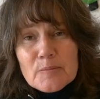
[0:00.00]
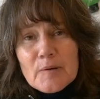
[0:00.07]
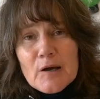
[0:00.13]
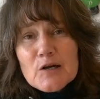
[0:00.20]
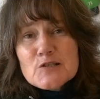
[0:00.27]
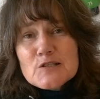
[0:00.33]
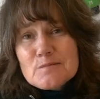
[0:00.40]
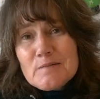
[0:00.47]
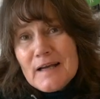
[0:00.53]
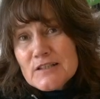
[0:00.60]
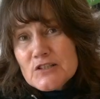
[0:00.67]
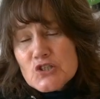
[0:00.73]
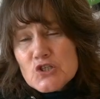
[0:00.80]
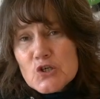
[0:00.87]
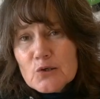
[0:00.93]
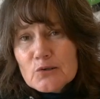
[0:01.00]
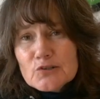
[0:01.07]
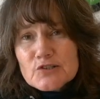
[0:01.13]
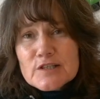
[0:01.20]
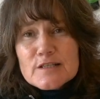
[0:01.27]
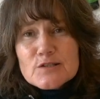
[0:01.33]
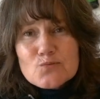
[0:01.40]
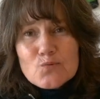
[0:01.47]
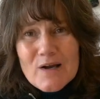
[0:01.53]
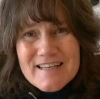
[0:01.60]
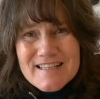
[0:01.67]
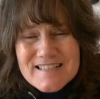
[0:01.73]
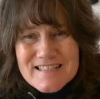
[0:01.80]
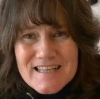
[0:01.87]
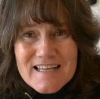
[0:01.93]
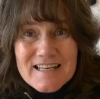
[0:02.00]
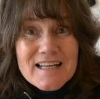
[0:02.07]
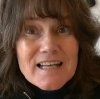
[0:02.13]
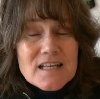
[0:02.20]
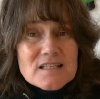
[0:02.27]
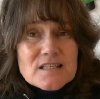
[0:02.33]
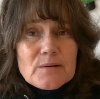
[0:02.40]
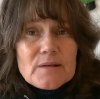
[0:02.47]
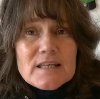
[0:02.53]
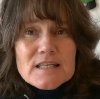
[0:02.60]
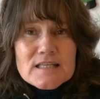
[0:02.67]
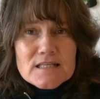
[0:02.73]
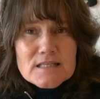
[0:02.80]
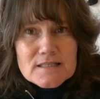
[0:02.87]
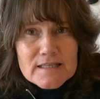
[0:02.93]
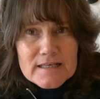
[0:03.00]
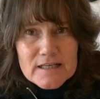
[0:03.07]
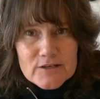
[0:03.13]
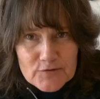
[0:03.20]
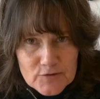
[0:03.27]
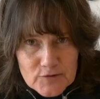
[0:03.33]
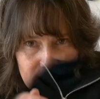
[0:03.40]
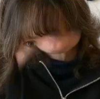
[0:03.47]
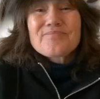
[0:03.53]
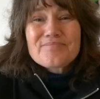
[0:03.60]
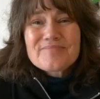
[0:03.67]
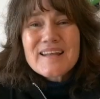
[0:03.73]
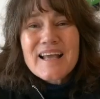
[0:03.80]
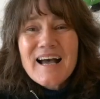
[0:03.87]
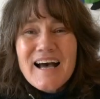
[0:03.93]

Postman George is waiting so he can deliver it.